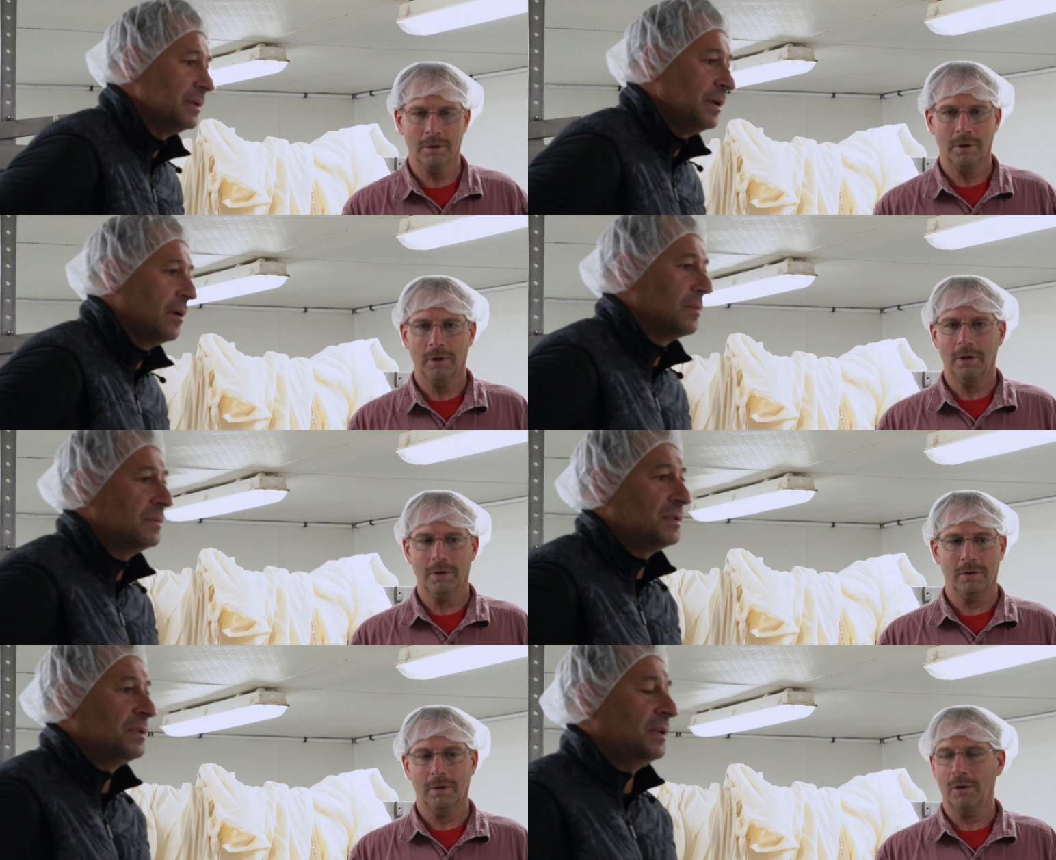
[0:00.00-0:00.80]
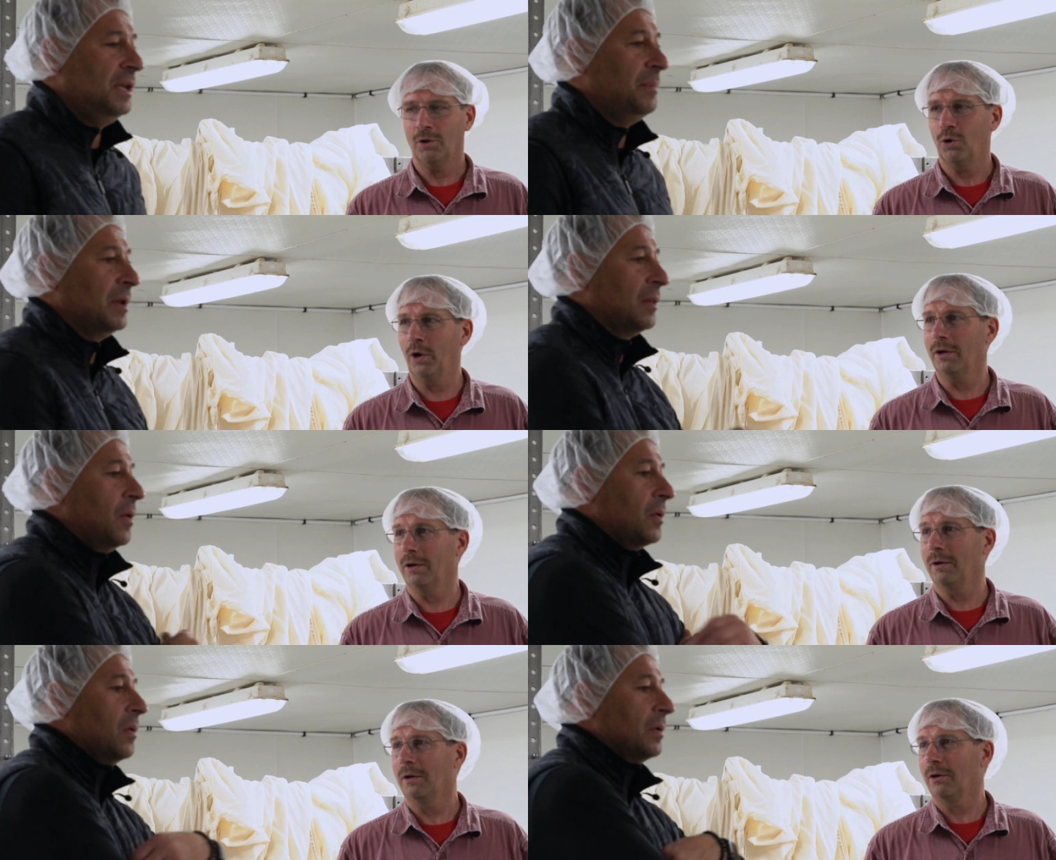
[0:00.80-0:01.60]
Speaker 1: you know keeping it
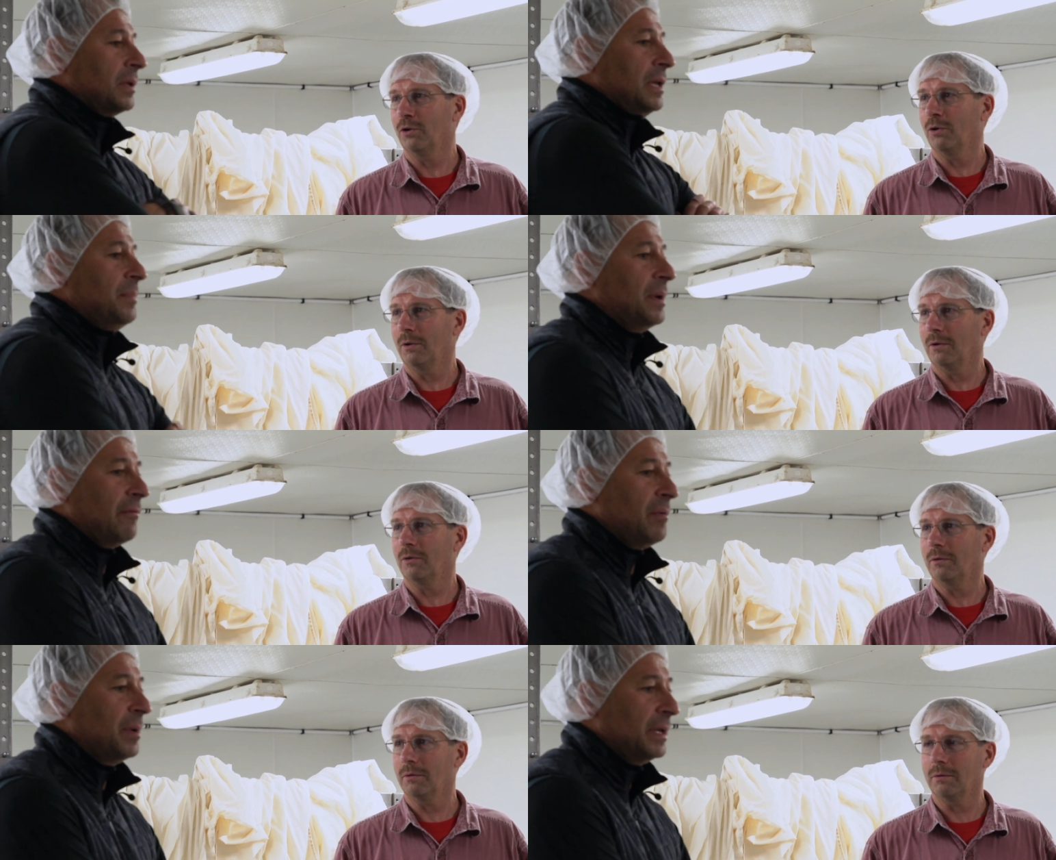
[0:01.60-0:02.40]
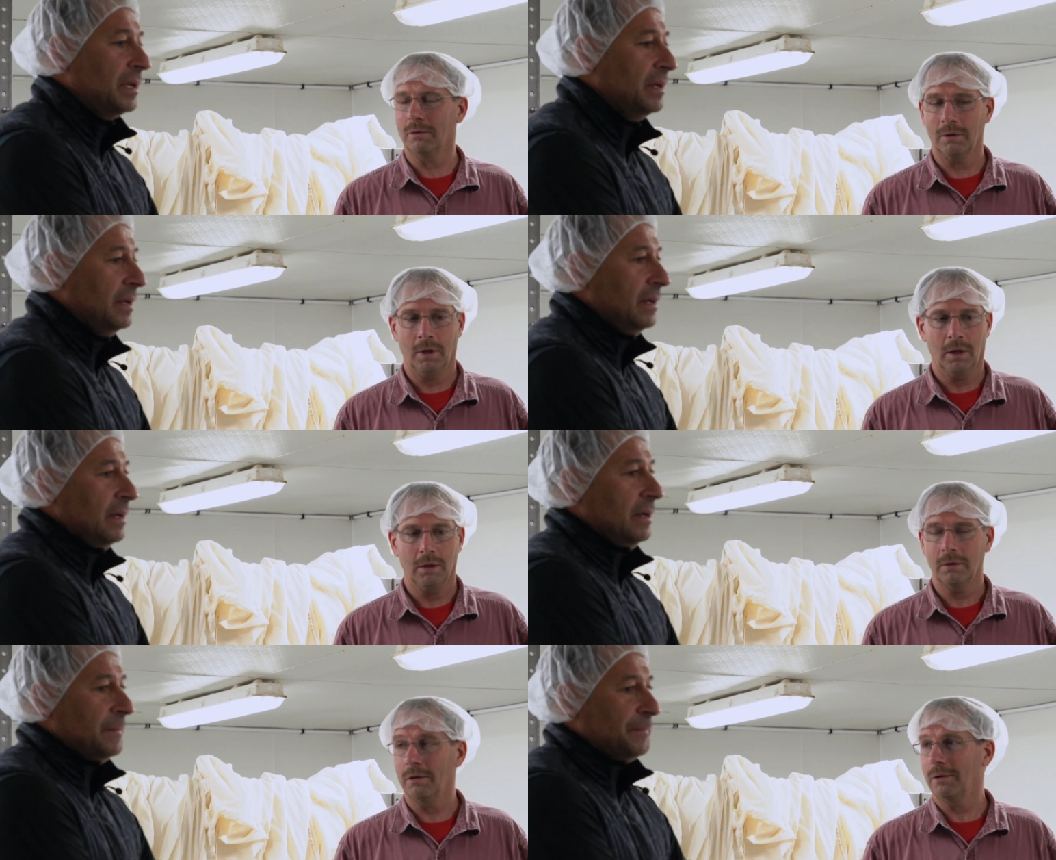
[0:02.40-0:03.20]
local and keeping everybody.
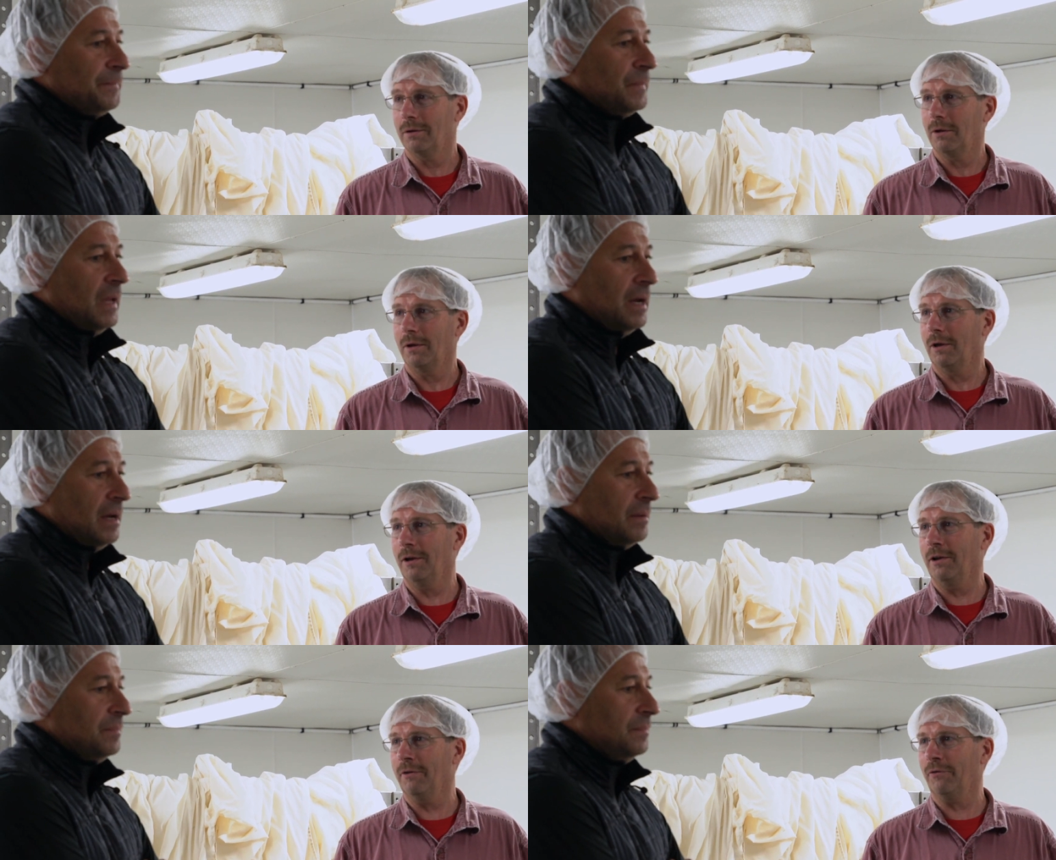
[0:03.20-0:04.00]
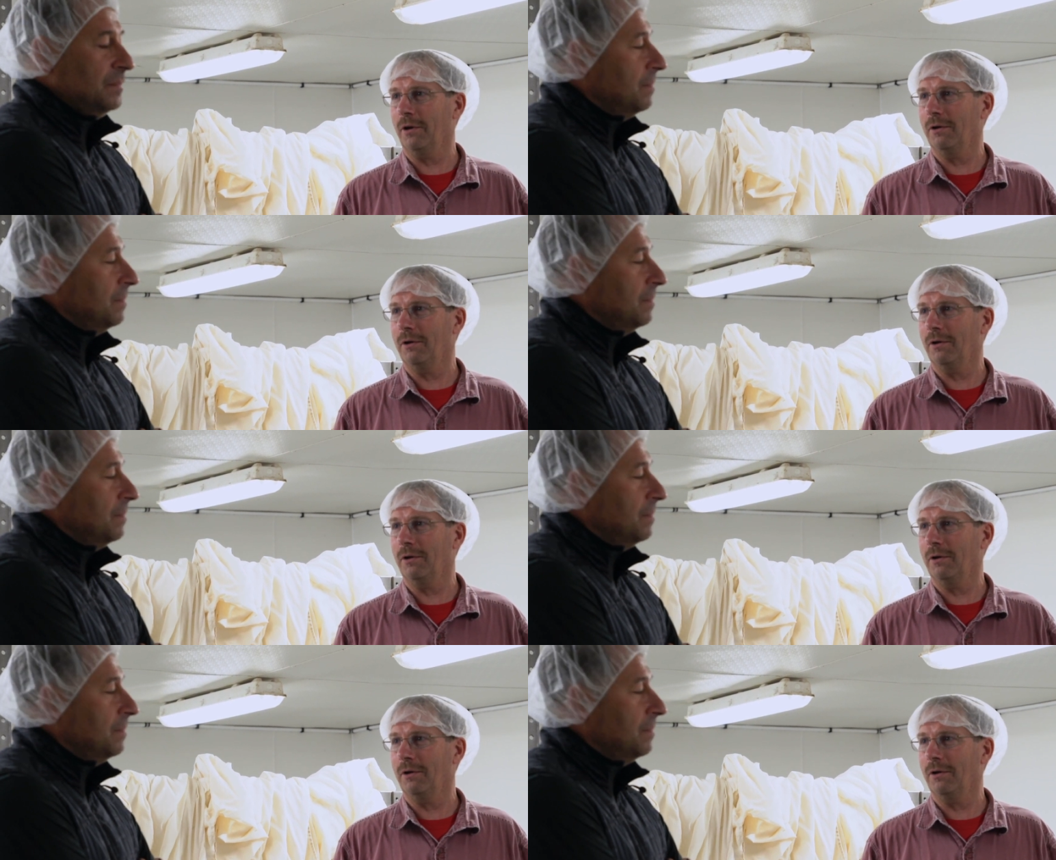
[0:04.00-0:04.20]
Uh, if